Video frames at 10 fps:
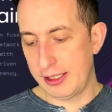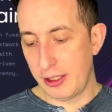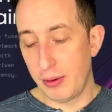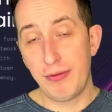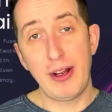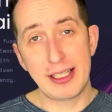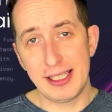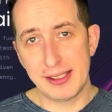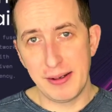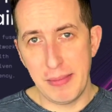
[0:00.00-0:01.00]
affect
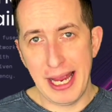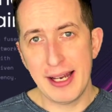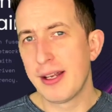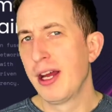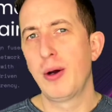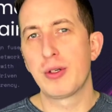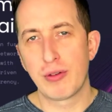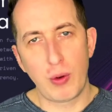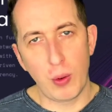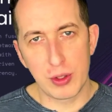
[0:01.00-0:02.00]
its demand, which of
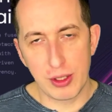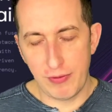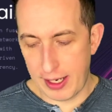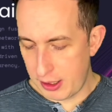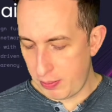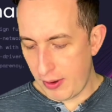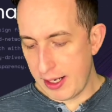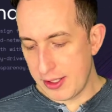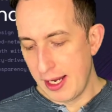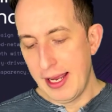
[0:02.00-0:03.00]
course affects price.